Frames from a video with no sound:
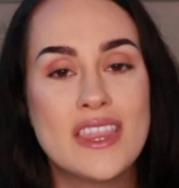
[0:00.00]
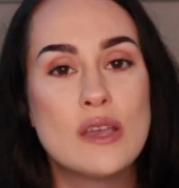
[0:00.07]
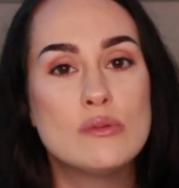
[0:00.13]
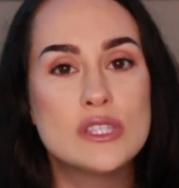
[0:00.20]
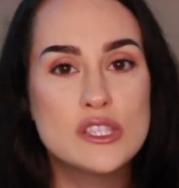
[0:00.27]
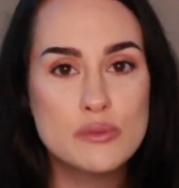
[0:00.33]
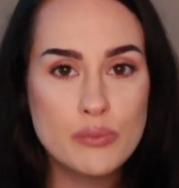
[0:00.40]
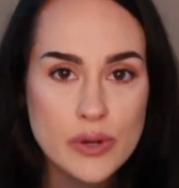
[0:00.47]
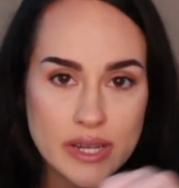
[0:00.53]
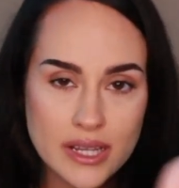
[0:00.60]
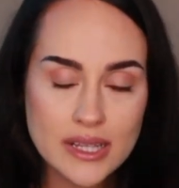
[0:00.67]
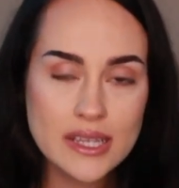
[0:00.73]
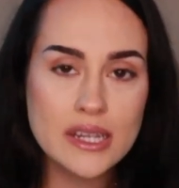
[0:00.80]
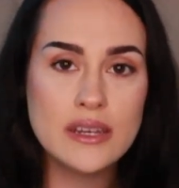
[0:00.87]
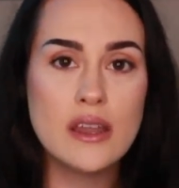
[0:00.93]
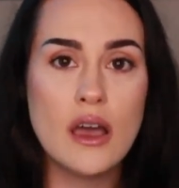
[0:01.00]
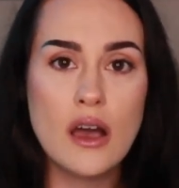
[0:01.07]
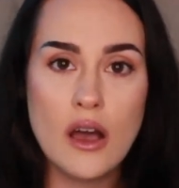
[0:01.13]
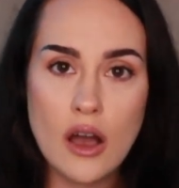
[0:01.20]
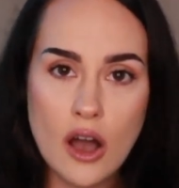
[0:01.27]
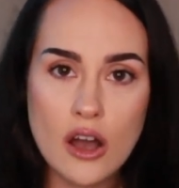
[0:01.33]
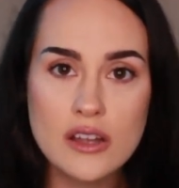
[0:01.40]
They would sprinkle it
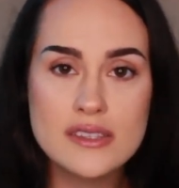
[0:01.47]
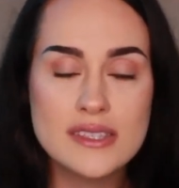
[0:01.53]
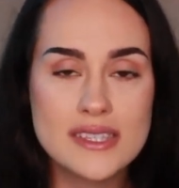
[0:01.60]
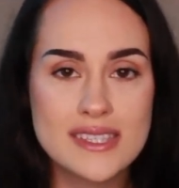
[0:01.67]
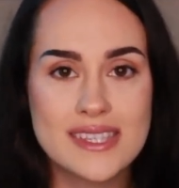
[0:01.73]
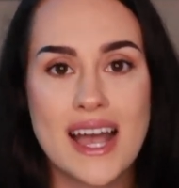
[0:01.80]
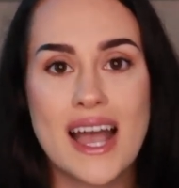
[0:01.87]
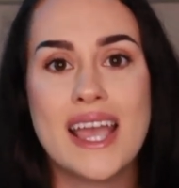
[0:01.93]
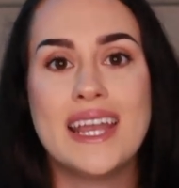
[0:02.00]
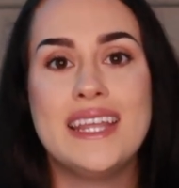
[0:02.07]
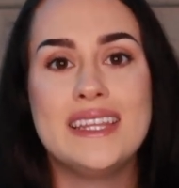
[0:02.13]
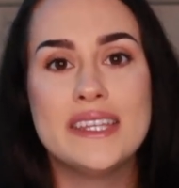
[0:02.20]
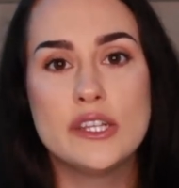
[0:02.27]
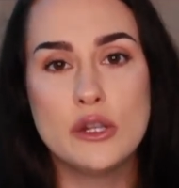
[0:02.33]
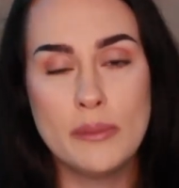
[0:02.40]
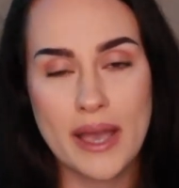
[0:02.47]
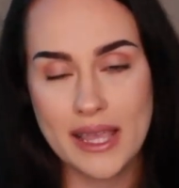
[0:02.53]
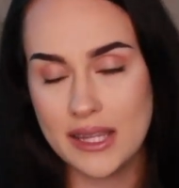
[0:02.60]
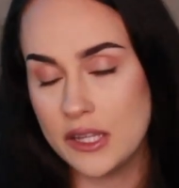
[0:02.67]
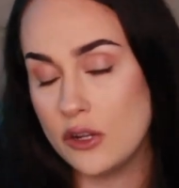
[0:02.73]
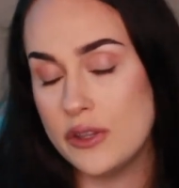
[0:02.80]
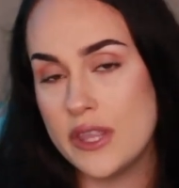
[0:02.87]
on society little by
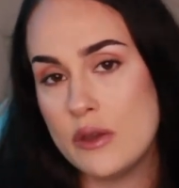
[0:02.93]
little.